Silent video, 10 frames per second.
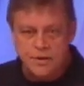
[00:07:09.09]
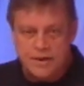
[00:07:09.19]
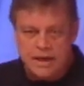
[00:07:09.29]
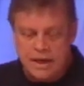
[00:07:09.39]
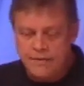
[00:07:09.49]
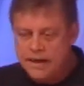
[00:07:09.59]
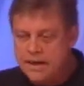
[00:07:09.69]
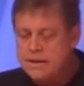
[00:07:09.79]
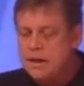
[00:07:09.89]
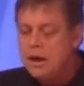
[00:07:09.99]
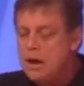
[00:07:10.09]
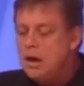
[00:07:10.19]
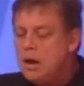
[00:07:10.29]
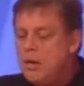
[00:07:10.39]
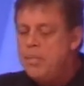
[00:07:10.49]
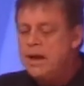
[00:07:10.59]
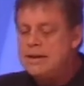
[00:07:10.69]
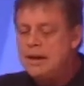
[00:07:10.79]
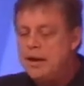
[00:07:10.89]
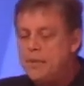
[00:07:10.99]
significance.
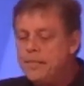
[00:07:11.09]
But